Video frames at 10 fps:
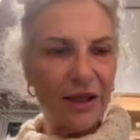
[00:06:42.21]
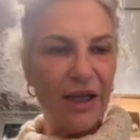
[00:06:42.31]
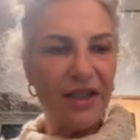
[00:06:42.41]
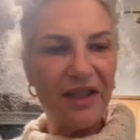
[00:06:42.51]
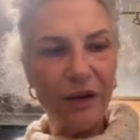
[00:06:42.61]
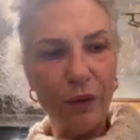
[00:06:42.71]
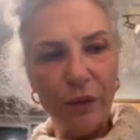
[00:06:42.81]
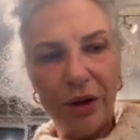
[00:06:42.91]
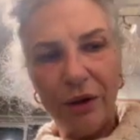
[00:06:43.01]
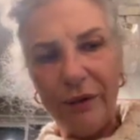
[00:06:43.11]
I still
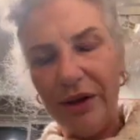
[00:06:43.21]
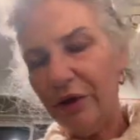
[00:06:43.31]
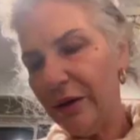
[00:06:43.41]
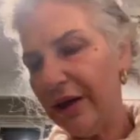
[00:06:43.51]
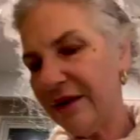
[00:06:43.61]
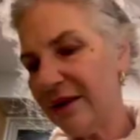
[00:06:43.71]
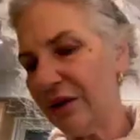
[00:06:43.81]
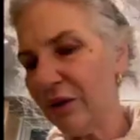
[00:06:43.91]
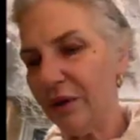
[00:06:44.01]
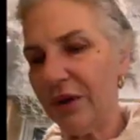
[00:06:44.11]
want to address
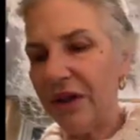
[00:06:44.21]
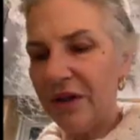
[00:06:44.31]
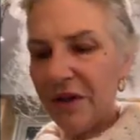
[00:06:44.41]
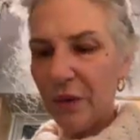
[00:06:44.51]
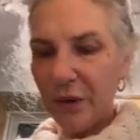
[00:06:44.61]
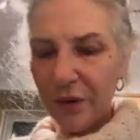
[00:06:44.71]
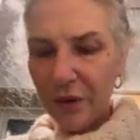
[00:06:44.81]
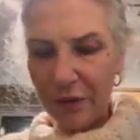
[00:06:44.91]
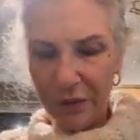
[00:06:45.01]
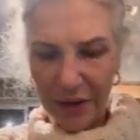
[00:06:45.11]
hoarding
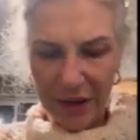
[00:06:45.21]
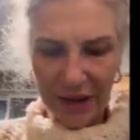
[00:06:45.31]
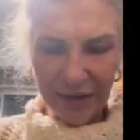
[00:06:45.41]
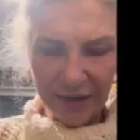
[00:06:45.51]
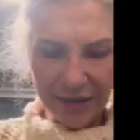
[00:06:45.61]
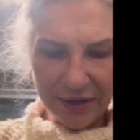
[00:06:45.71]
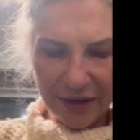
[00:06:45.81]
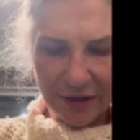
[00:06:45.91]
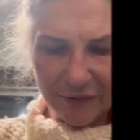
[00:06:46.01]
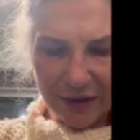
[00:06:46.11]
disorder and
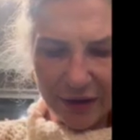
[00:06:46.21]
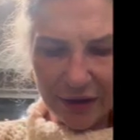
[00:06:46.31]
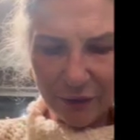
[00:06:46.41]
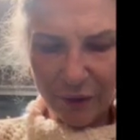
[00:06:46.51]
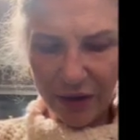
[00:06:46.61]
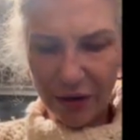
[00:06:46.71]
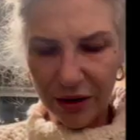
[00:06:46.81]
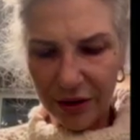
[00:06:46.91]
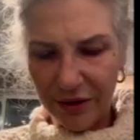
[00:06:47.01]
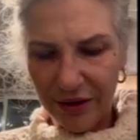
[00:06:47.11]
everything that we
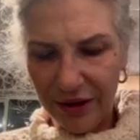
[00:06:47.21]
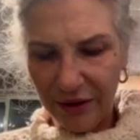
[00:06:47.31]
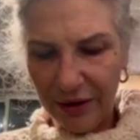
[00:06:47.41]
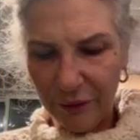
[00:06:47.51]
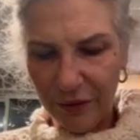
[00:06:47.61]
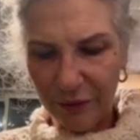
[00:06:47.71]
are dealing with